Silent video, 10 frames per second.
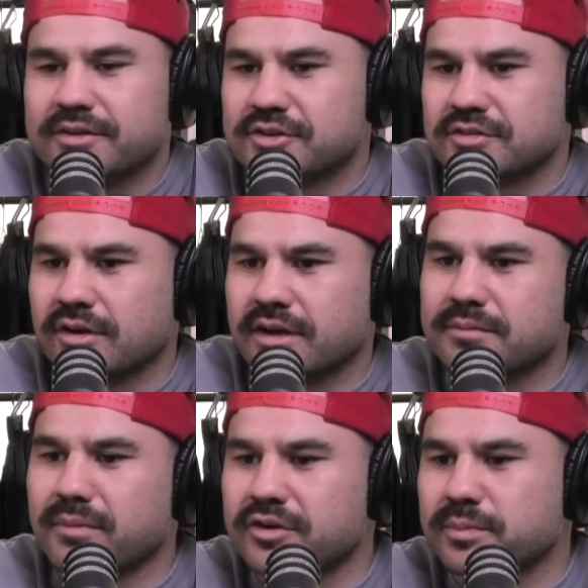just
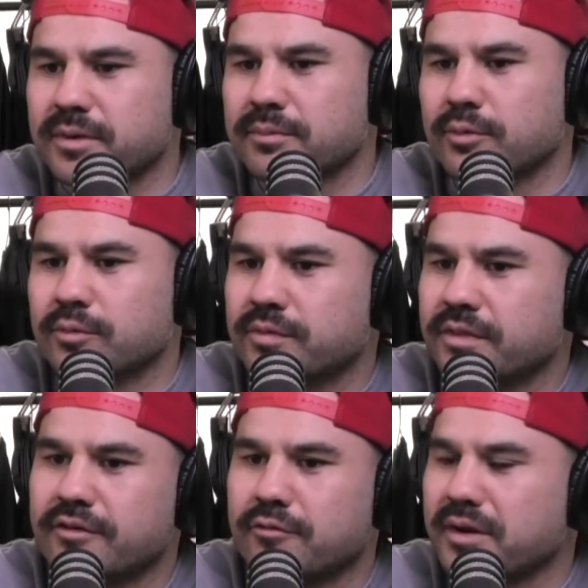like most people,
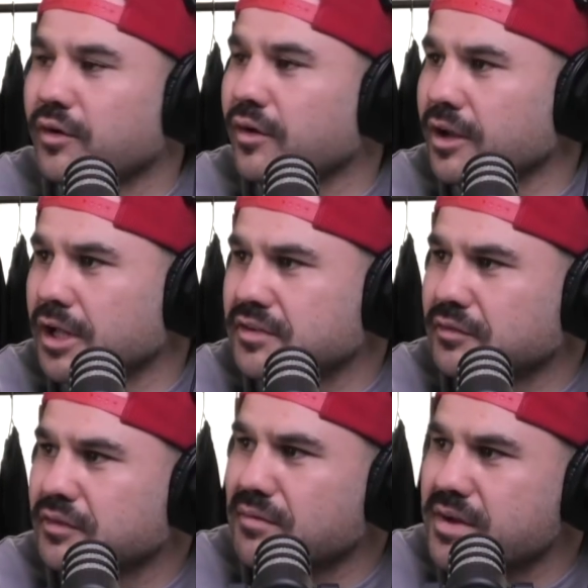there have been highlights
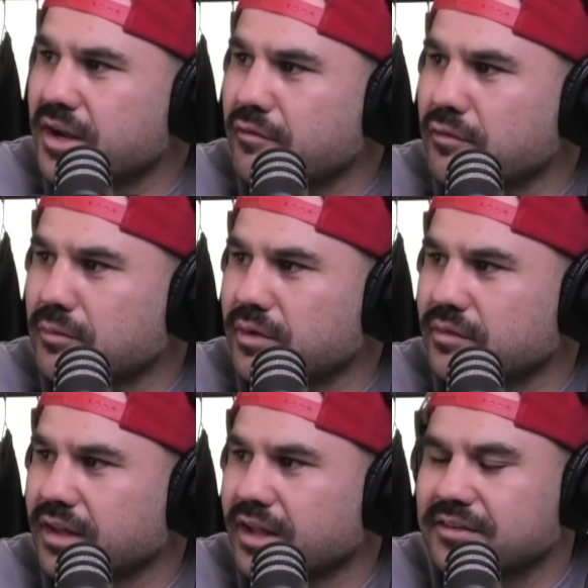that have come out over him
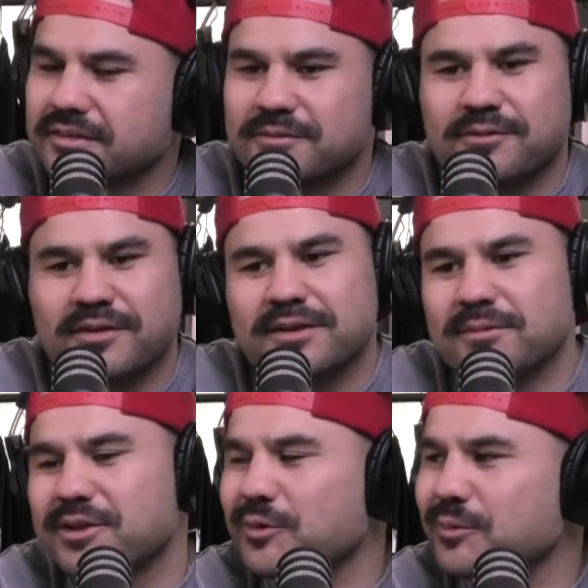over the last... Fuck,
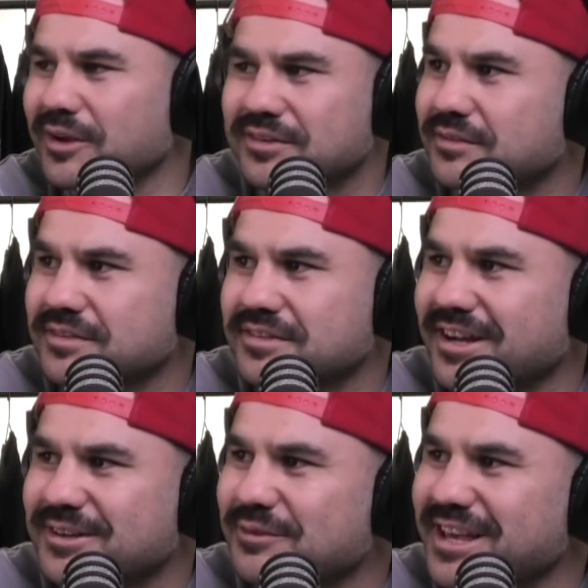man, you almost
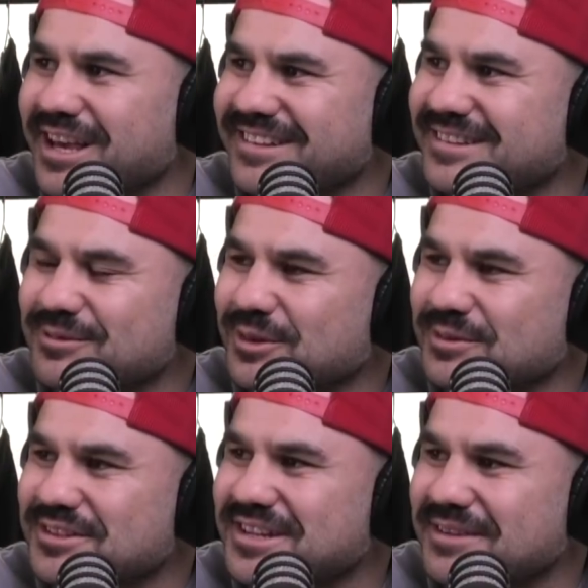start to forget.
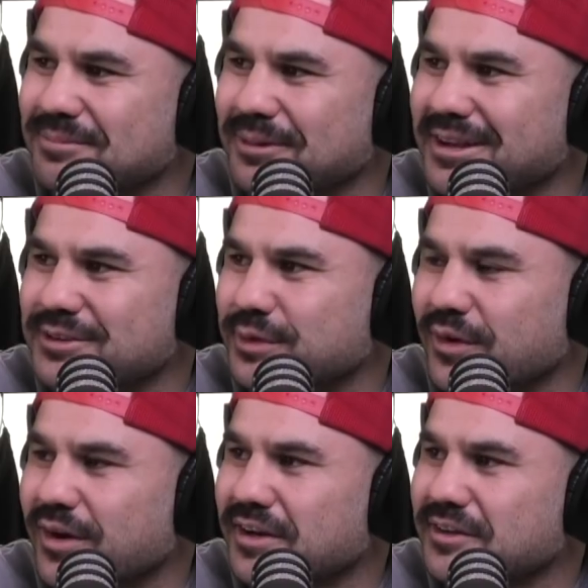Sometimes you take players for
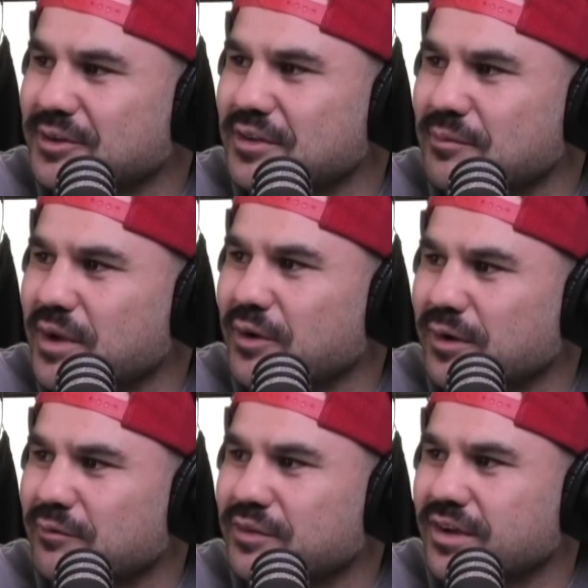granted because they've been
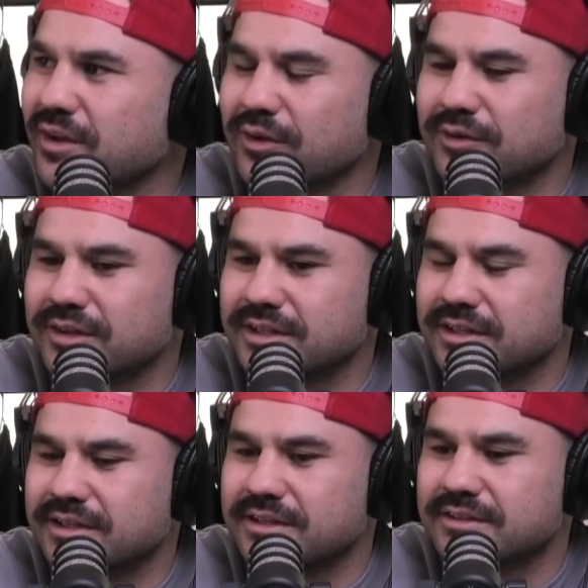around for so long
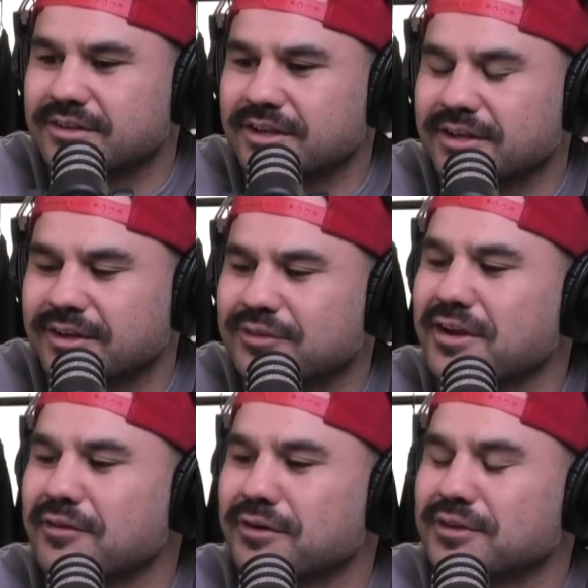and you've seen it. I'll
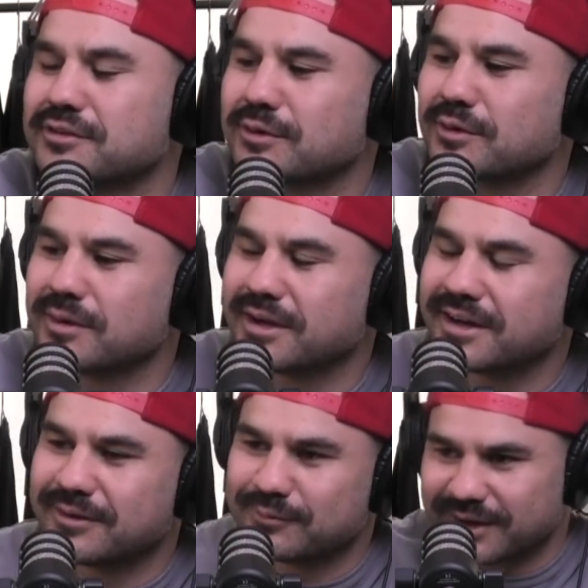tell you a funny story
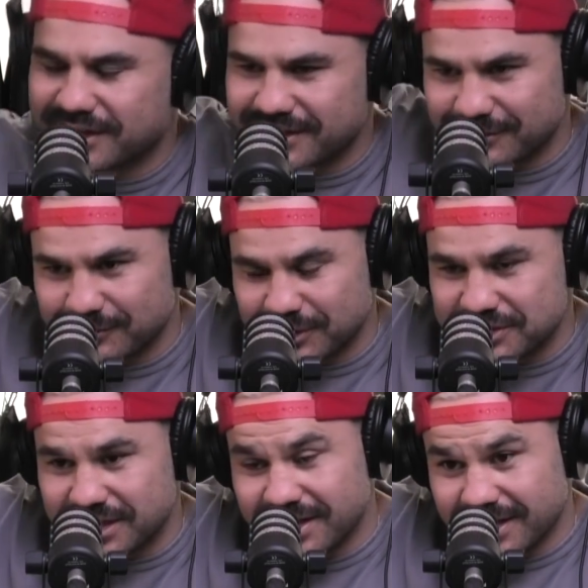about
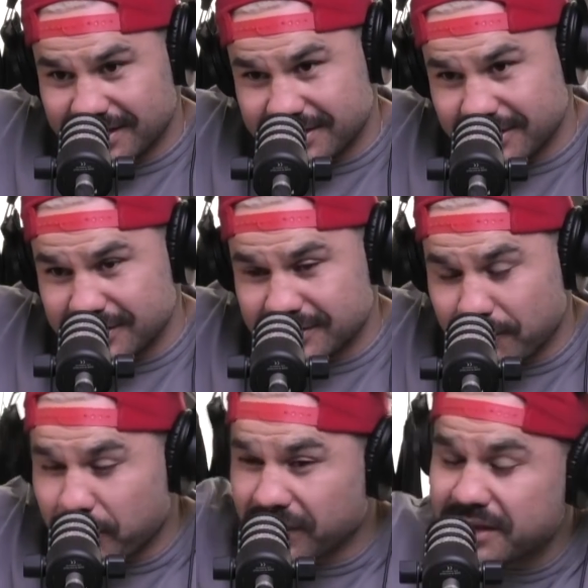Rodger. So
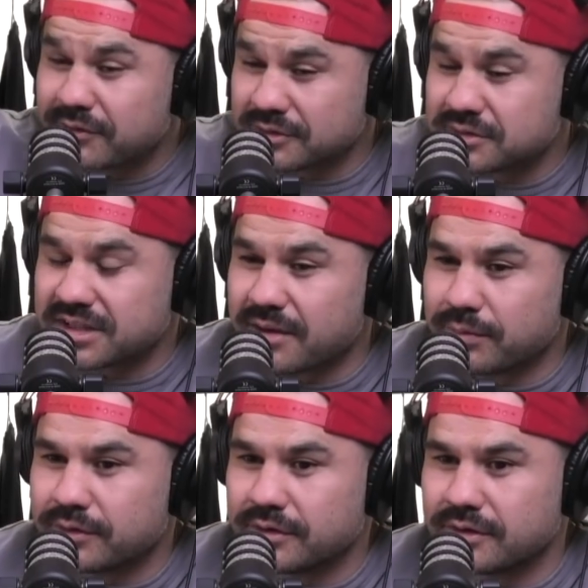I believe it was his
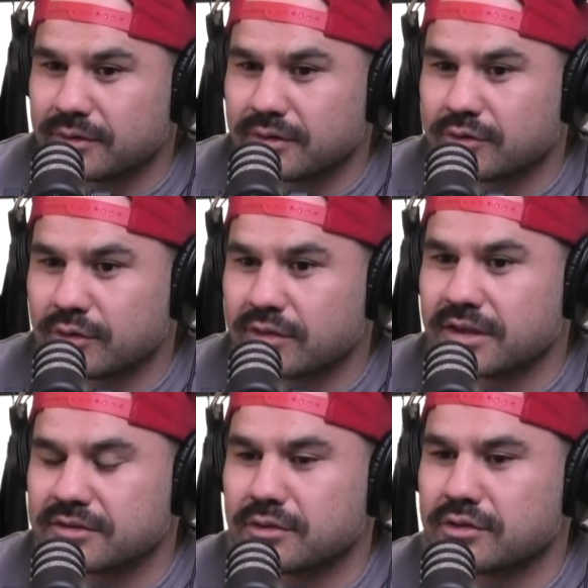debut year in
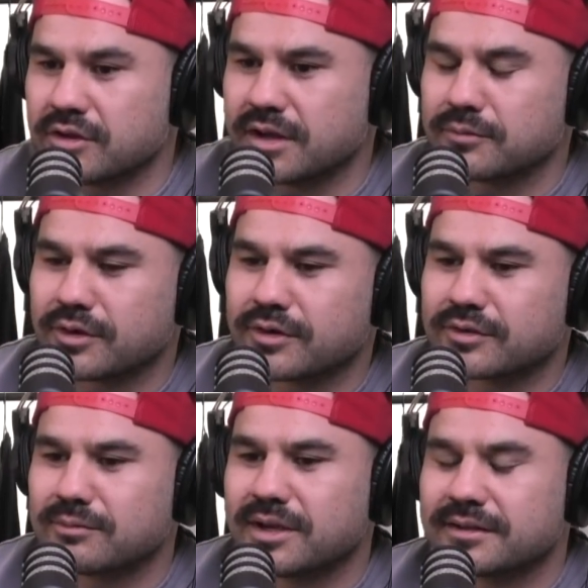2013 when I
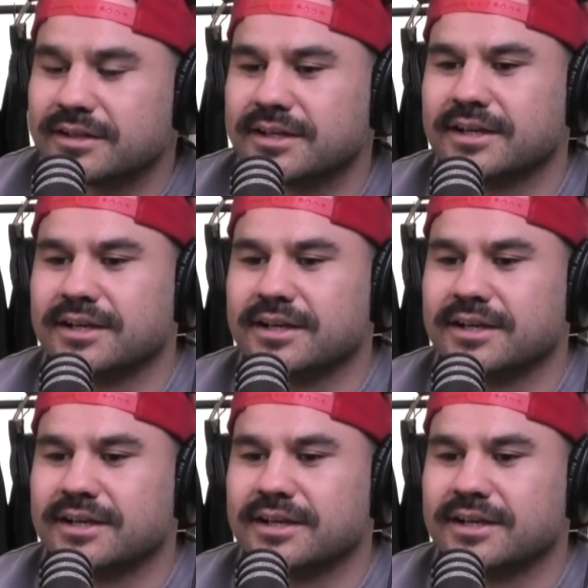got to Manly.